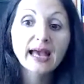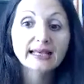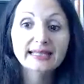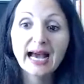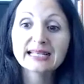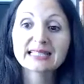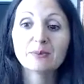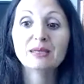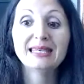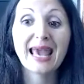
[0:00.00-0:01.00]
Ja
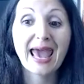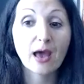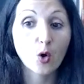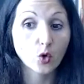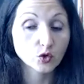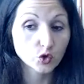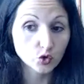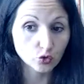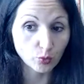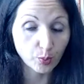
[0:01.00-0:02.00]
sam jeo
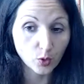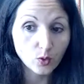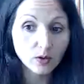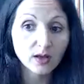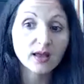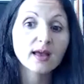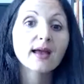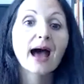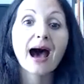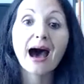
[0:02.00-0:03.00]
supu.
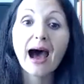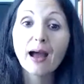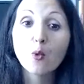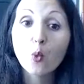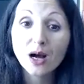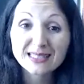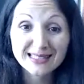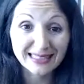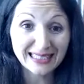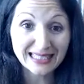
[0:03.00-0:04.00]
I
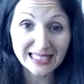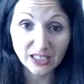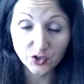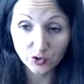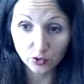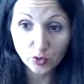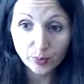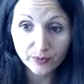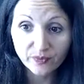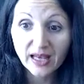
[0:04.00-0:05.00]
was eating soup.
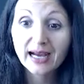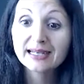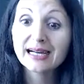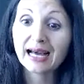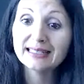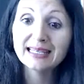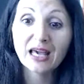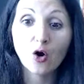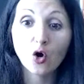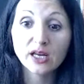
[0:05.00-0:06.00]
Kada
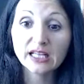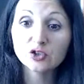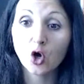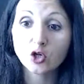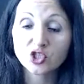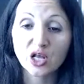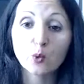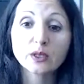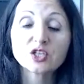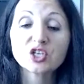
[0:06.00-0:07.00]
je ona došla,
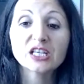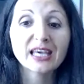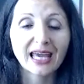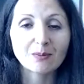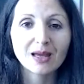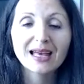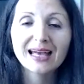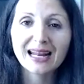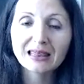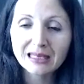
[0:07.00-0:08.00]
when she came.
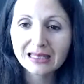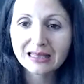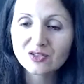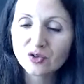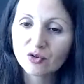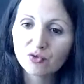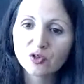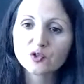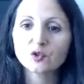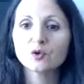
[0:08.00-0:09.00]
And I think this
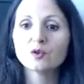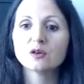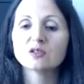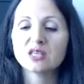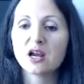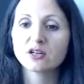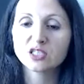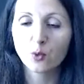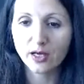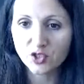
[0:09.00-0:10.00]
refers to Sarah's
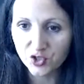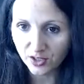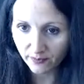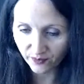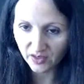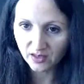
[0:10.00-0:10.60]
question.